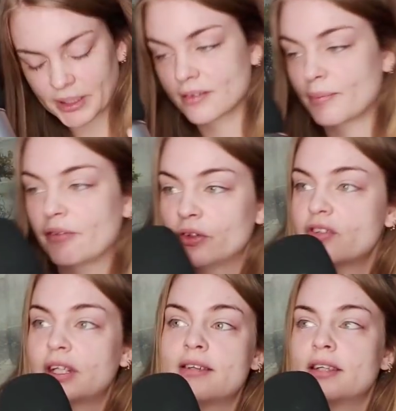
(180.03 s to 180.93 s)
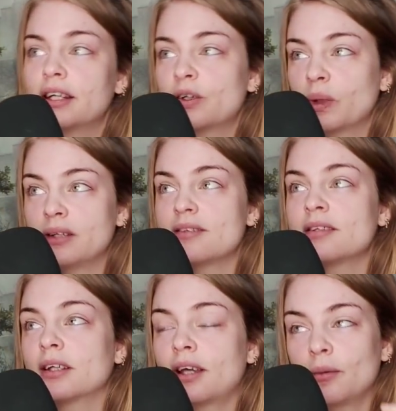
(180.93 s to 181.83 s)
because my first instinct was
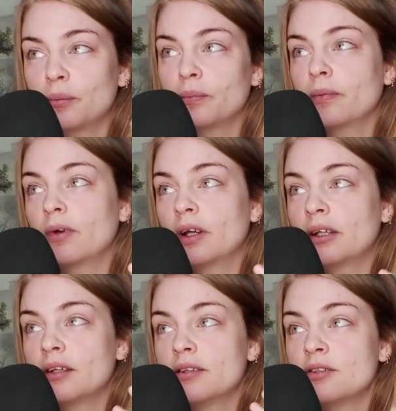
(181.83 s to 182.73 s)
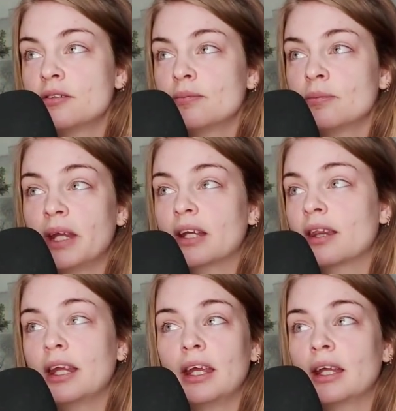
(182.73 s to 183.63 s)
to come and make a
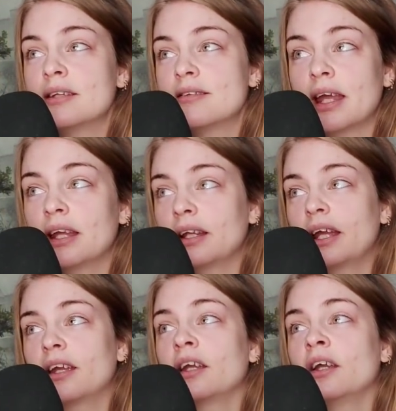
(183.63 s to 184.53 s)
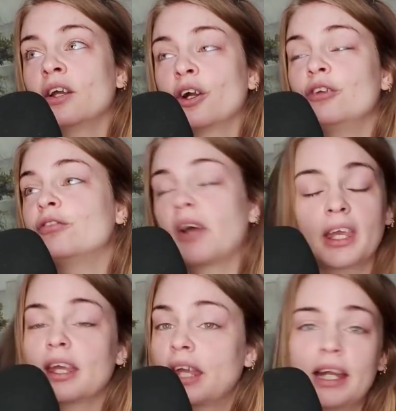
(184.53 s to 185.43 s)
thing and say, like, are you
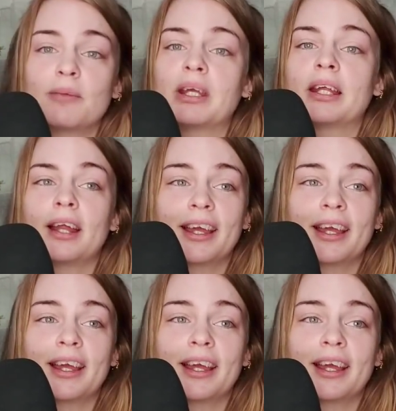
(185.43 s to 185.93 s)
fucking kidding me?